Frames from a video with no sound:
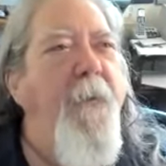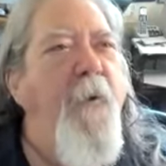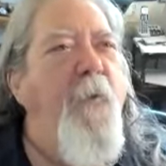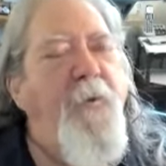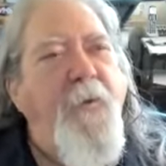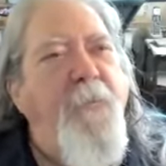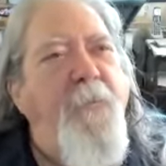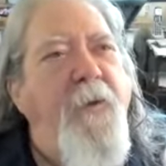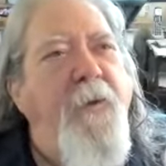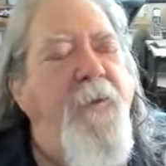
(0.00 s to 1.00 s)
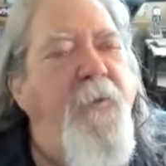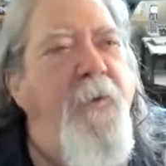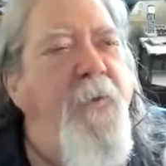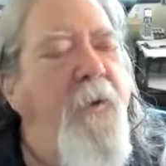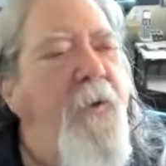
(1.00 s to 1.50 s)
Why'd you spend one
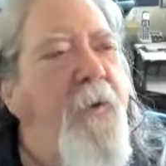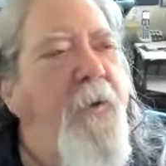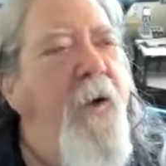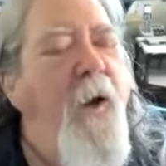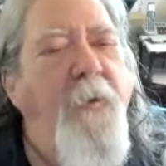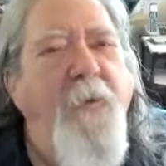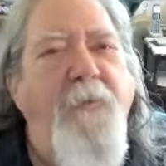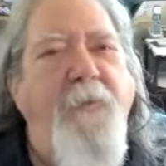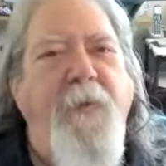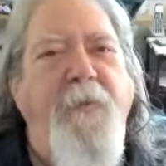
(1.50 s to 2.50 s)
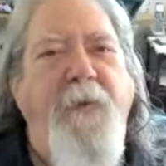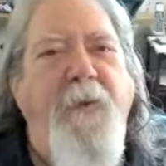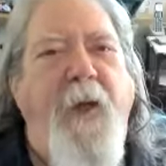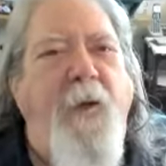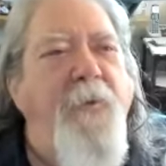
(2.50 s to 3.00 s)
hundred fifty
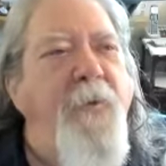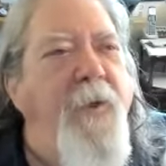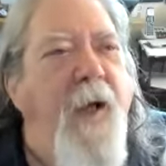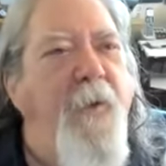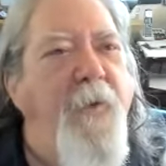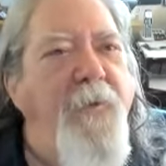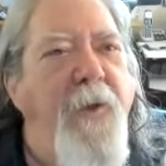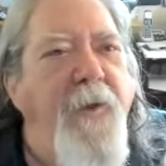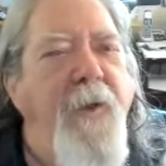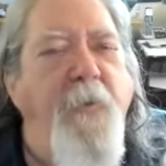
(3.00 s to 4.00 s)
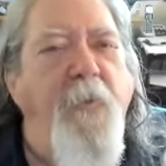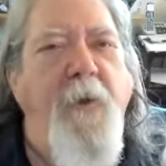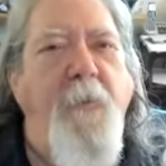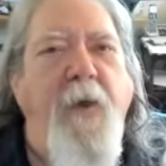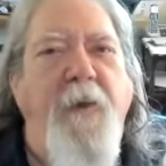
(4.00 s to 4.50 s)
thousand dollars on that
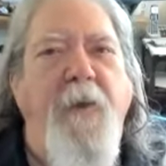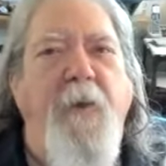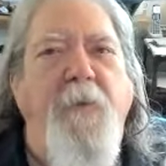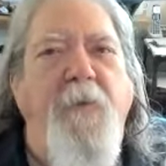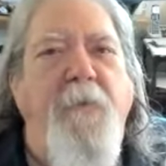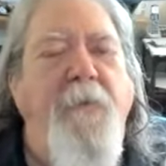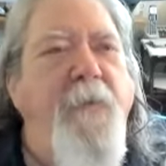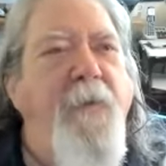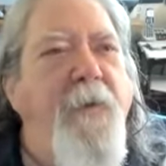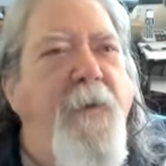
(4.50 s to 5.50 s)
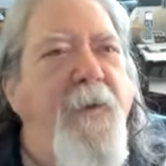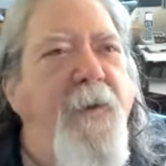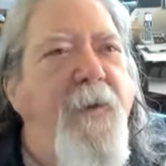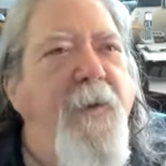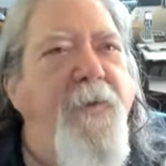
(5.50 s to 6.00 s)
Winnebago
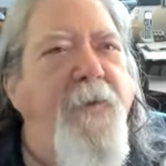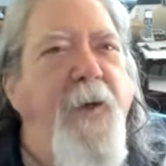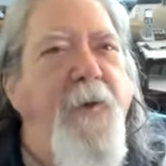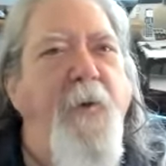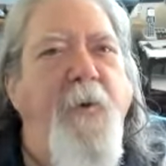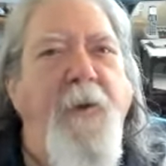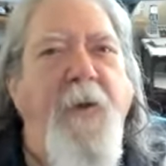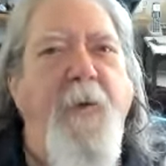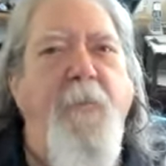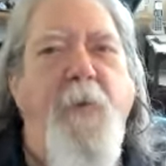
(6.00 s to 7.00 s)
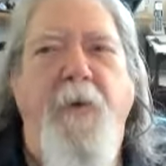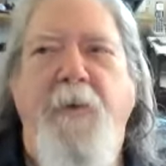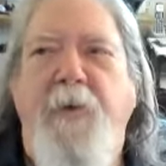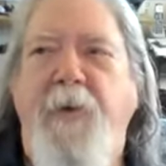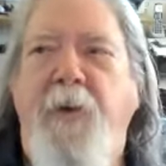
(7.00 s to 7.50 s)
and say you're a camper?
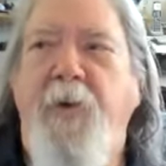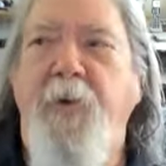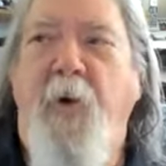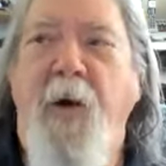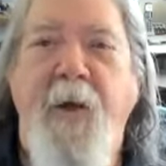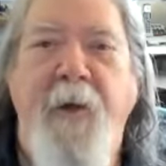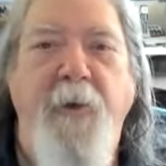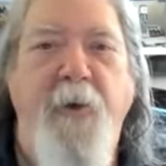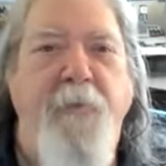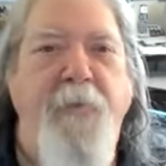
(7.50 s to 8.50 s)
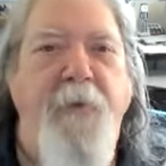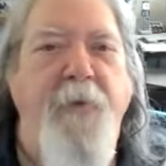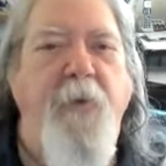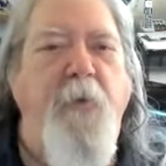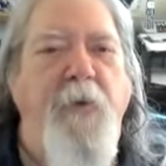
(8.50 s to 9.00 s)
So I headed off
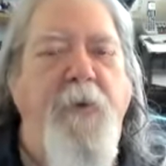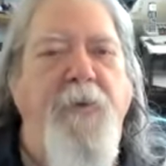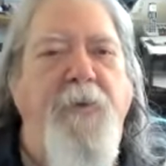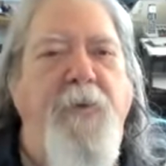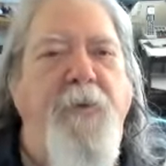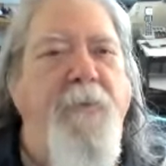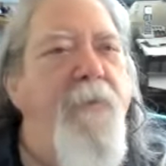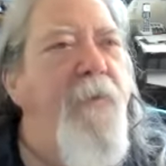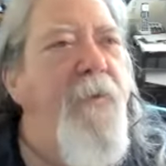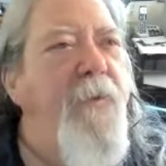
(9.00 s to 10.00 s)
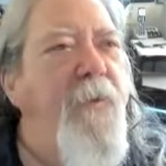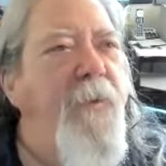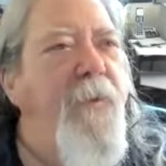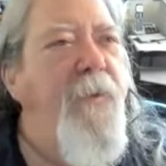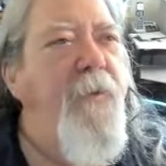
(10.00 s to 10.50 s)
into the woods
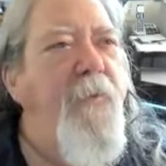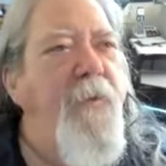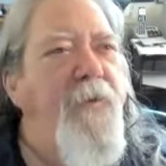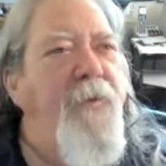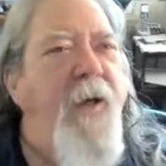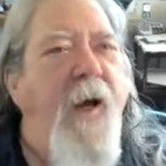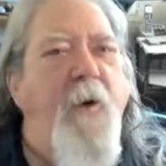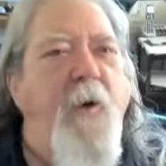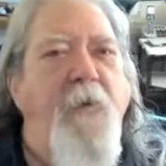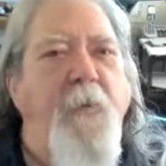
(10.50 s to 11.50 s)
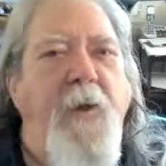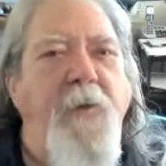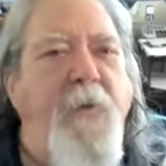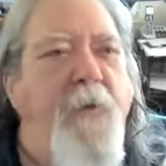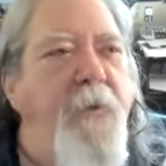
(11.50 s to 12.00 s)
with a sack over my
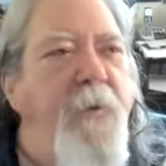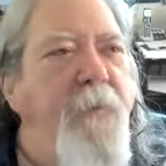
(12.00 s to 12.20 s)
shoulder.